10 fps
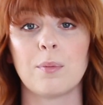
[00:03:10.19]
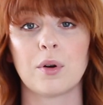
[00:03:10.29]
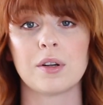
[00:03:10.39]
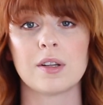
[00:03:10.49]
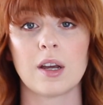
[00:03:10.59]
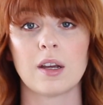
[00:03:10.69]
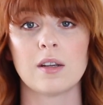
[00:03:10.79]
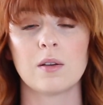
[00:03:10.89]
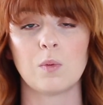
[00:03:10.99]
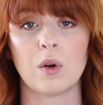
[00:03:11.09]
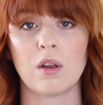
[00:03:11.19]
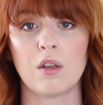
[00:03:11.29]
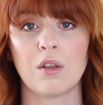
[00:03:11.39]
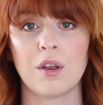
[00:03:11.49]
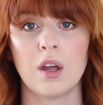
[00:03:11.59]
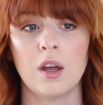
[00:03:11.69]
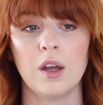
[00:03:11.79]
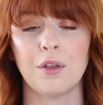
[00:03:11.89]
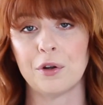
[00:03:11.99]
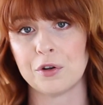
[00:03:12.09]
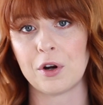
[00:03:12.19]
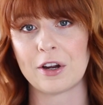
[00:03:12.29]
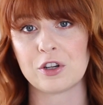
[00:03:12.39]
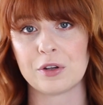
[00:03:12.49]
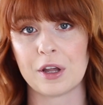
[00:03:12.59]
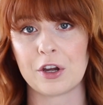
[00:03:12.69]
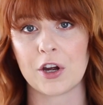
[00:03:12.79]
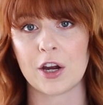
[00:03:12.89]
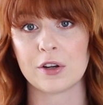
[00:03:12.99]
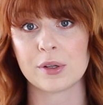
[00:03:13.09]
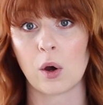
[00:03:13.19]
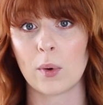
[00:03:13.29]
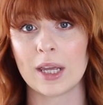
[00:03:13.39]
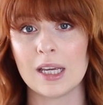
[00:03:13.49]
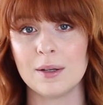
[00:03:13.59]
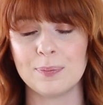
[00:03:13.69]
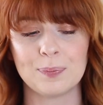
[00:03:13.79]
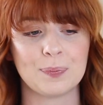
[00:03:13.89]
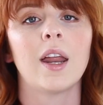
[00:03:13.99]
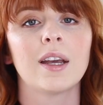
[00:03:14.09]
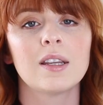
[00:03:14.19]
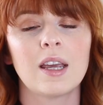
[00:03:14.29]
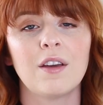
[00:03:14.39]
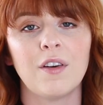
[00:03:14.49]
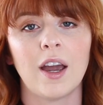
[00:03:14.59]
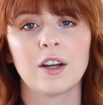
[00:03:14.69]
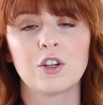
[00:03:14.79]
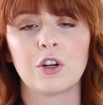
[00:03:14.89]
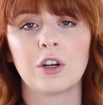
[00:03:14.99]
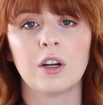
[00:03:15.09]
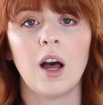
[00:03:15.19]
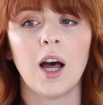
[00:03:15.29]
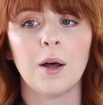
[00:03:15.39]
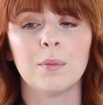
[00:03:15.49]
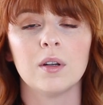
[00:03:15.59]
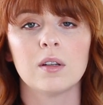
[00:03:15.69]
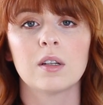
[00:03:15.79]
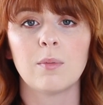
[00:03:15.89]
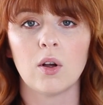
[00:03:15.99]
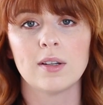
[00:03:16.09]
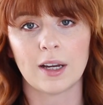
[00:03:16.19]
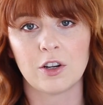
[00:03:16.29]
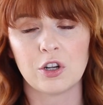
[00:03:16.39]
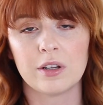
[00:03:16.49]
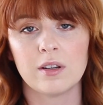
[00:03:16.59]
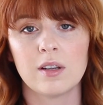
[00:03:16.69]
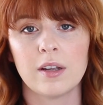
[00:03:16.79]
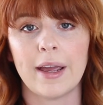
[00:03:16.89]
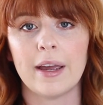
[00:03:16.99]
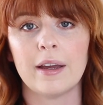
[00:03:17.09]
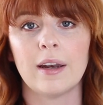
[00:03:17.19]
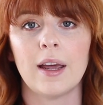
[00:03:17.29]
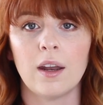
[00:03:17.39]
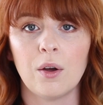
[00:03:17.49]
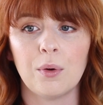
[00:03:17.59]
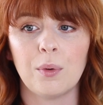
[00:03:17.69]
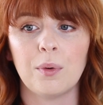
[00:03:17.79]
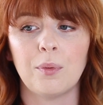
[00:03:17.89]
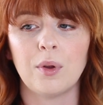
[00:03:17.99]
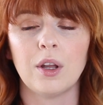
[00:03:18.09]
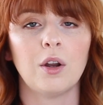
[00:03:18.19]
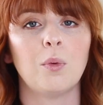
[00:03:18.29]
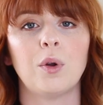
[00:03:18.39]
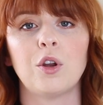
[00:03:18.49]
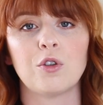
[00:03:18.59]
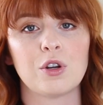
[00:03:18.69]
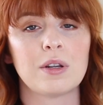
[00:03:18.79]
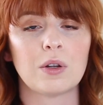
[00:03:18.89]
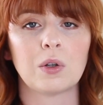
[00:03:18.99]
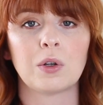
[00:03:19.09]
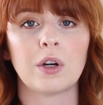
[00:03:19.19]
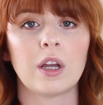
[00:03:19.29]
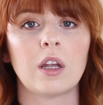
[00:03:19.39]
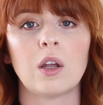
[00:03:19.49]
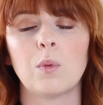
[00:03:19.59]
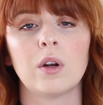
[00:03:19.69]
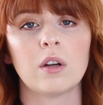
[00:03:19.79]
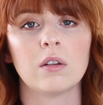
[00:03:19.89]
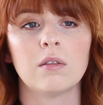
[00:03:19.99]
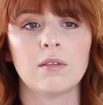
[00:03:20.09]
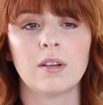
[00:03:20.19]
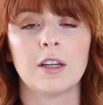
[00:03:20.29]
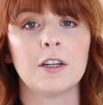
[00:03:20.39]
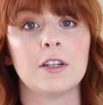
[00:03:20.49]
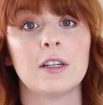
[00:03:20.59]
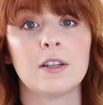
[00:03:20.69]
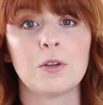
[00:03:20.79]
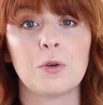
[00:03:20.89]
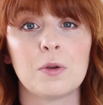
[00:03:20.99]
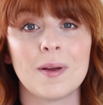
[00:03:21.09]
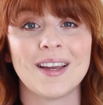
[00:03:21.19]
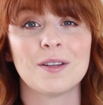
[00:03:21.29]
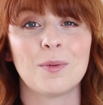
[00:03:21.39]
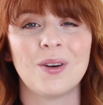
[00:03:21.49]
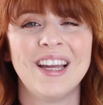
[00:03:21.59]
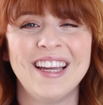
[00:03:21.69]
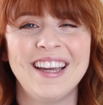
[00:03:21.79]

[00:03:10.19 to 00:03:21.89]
precise with the direction that your hair is going in. The next key factor, small sections. And I know, when you're just learning, you want to get it done as soon as possible.